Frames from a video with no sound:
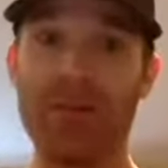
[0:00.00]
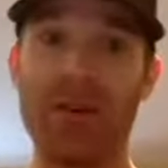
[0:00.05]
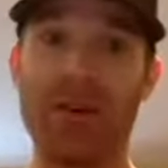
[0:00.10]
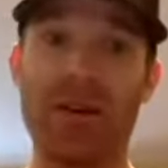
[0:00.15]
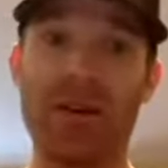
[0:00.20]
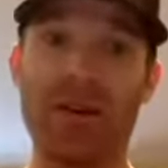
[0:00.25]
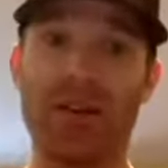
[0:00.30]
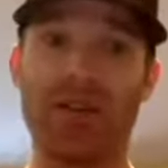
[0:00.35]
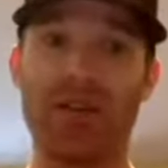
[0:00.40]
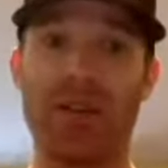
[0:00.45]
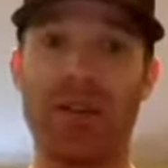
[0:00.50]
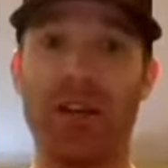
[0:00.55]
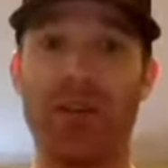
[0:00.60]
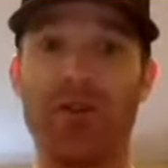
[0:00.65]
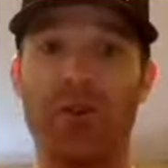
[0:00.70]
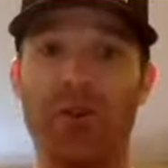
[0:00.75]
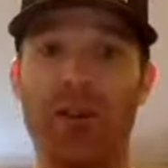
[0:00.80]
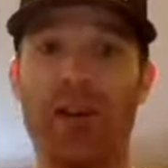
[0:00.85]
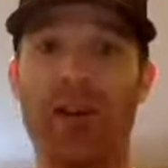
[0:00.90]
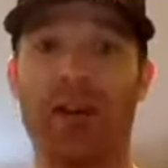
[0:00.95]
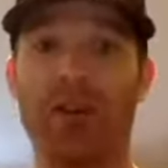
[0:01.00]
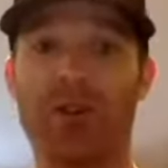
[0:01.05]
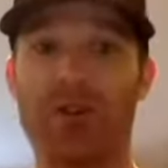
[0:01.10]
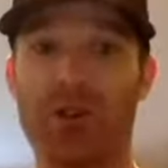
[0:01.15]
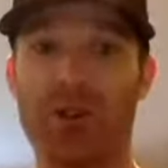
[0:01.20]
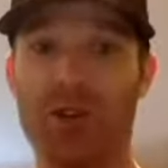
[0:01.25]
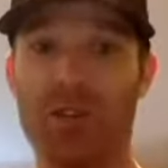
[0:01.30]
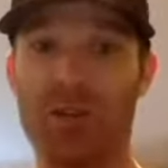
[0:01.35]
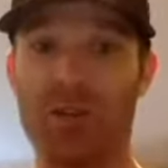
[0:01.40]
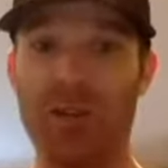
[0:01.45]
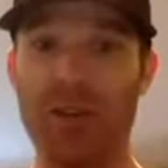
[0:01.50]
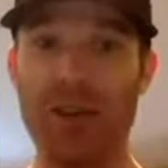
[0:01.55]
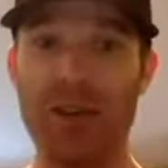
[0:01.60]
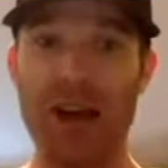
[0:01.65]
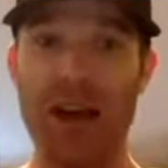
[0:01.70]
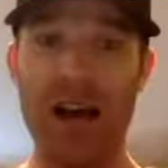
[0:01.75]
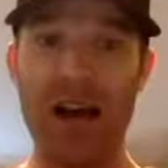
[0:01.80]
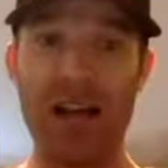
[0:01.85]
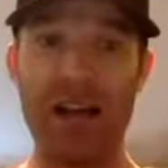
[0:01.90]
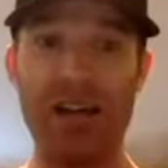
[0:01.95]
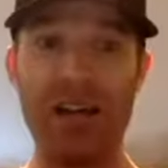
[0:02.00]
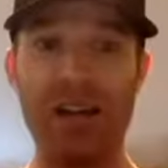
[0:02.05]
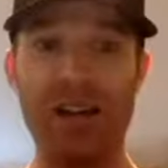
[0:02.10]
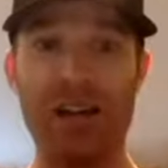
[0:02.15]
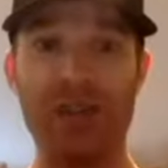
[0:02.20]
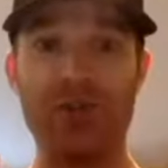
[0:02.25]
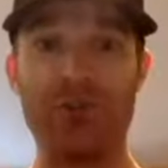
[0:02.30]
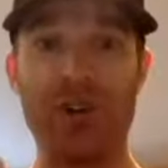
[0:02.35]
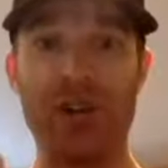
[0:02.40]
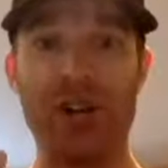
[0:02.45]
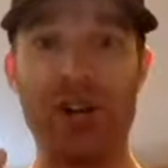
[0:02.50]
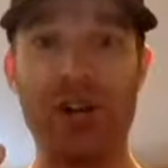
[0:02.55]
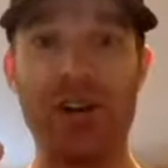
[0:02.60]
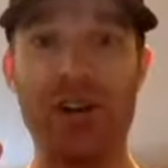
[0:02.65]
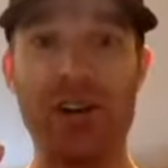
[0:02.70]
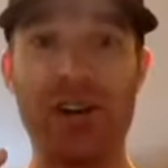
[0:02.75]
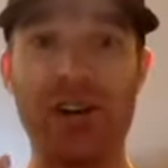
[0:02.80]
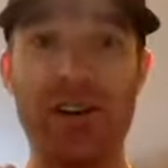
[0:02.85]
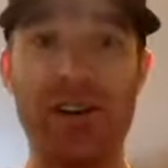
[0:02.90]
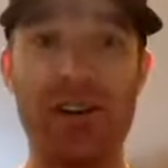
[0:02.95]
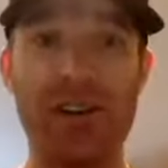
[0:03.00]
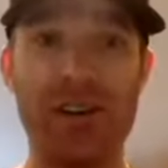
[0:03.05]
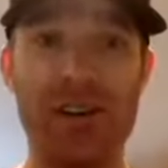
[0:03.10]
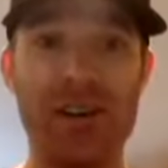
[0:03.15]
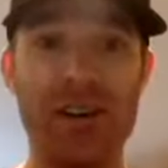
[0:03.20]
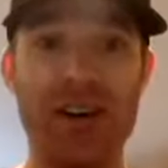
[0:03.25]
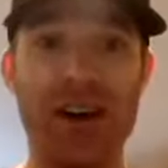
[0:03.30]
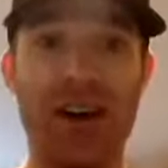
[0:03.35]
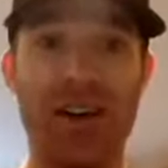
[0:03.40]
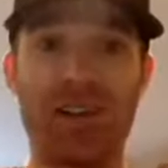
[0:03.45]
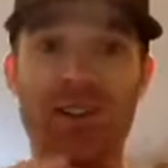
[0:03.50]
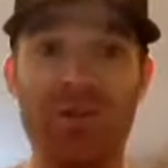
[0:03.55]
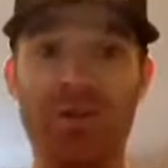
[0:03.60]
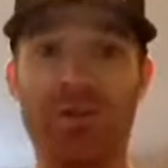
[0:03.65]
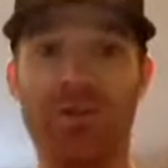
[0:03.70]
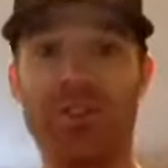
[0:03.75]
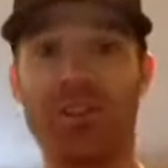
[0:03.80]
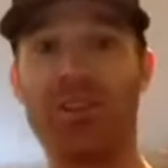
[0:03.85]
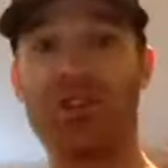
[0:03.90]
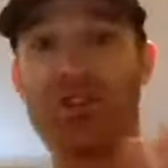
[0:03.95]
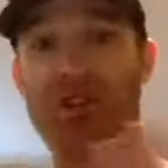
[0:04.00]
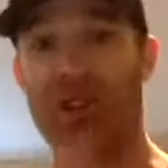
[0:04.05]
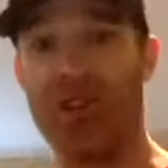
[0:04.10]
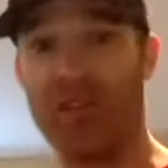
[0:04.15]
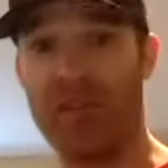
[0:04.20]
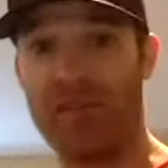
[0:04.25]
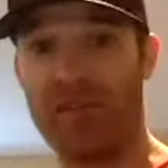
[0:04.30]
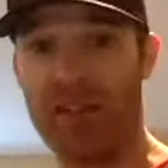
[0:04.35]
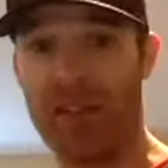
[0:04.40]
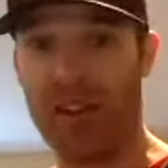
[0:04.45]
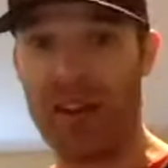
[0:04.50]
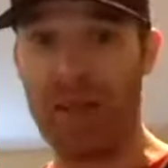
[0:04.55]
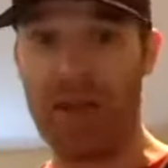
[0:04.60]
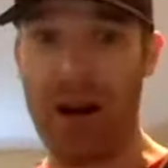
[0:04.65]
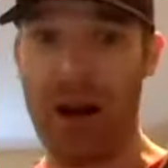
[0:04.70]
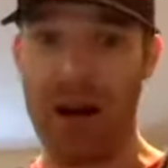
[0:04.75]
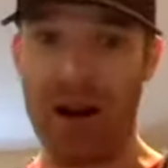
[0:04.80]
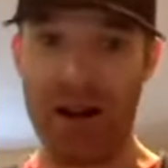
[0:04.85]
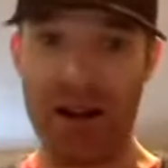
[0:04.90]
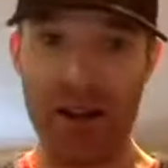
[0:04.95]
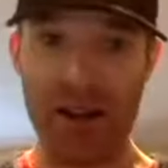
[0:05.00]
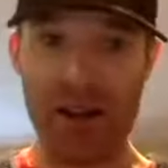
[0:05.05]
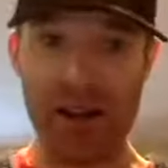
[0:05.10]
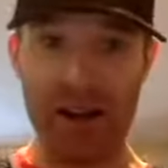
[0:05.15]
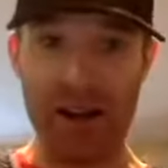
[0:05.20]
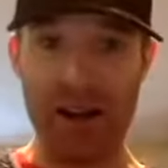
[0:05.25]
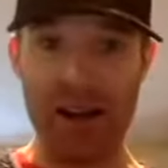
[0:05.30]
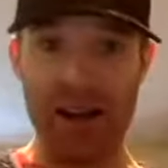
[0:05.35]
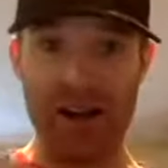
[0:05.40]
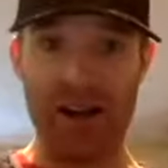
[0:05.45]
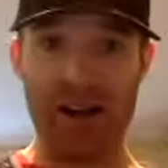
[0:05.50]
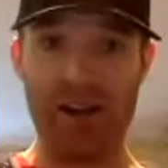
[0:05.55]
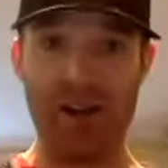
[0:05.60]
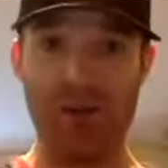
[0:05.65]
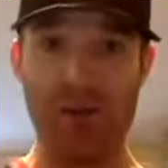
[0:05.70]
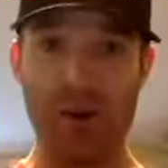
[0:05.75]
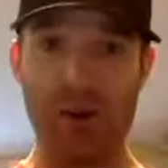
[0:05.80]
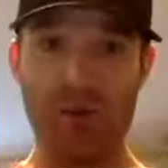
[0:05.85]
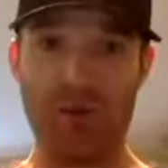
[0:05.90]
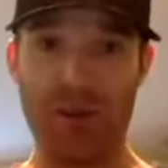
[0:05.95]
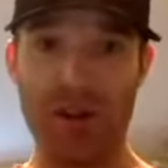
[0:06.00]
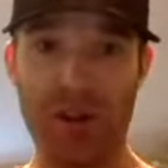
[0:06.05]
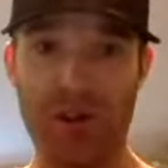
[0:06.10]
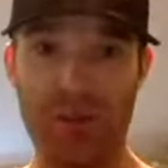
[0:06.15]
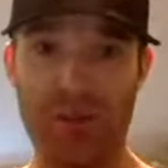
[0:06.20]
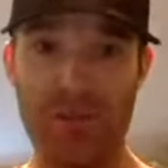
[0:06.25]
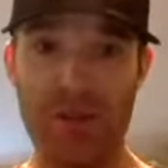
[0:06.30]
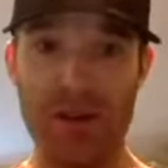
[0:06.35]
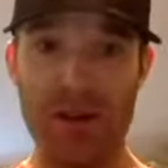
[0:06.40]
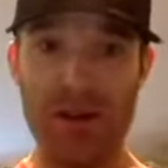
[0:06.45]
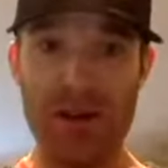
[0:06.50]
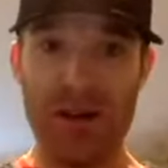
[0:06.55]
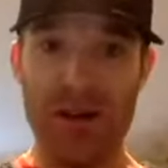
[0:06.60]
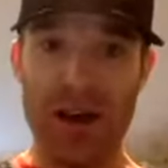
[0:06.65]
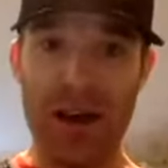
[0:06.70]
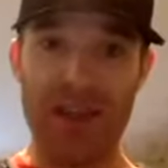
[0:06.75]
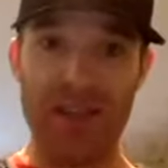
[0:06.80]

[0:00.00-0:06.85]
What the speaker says: so they know, like, and trust me, and I didn't try to, as soon as I joined affiliate marketing, I didn't go out to them and